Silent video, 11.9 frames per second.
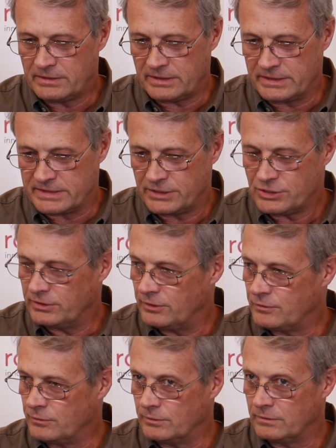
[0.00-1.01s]
transition
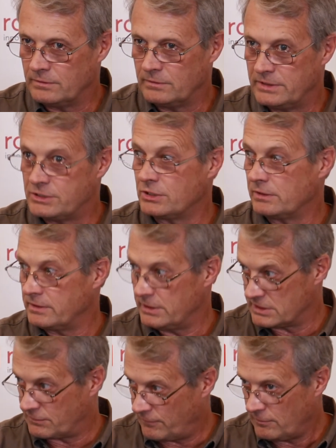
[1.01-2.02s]
into a digital
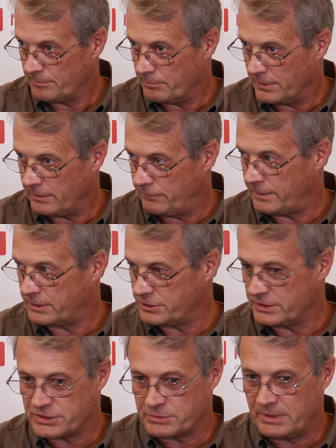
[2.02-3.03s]
transformed
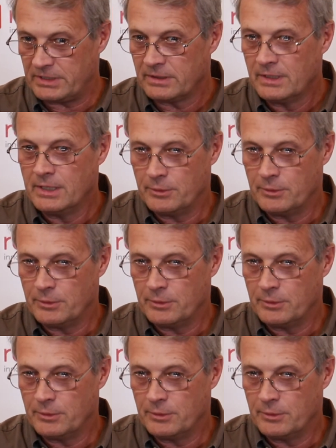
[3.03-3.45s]
manufacturing suite,